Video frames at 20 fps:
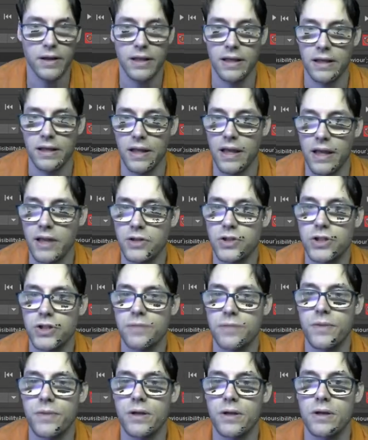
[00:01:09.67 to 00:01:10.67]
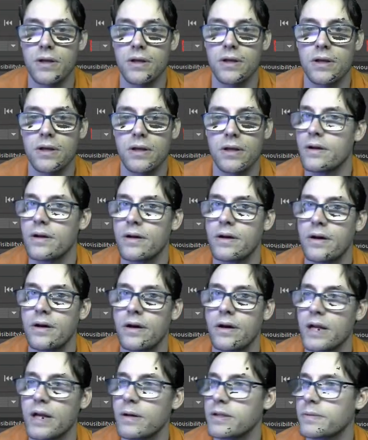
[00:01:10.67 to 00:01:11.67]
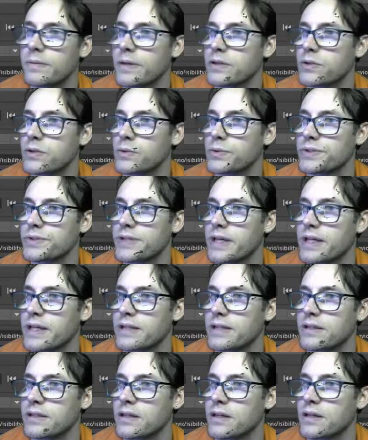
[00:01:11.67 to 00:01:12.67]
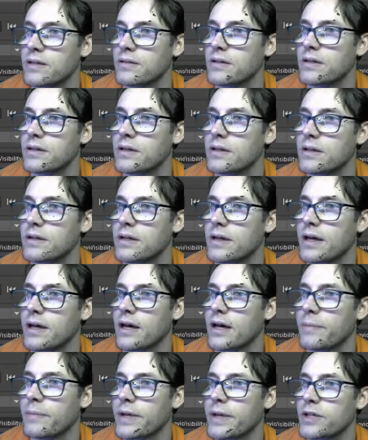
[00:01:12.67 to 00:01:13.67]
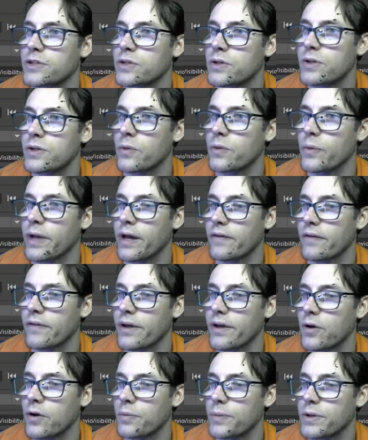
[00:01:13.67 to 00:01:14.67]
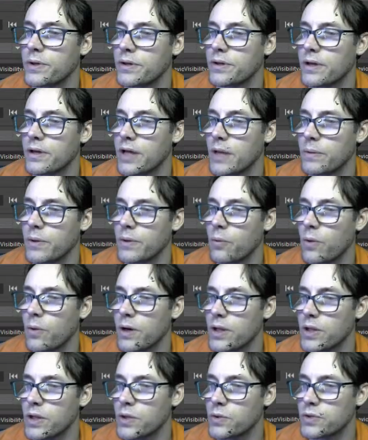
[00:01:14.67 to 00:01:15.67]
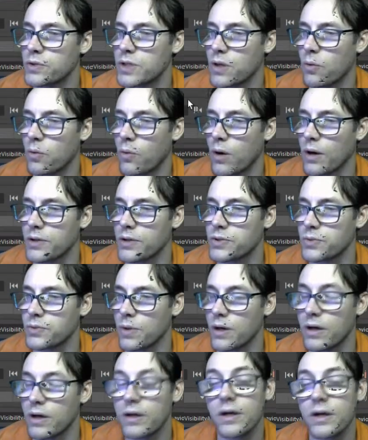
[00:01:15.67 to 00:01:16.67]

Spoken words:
hit H, I'll cut to my tool settings here and make sure that we have that open, and we want to use Quad Draw.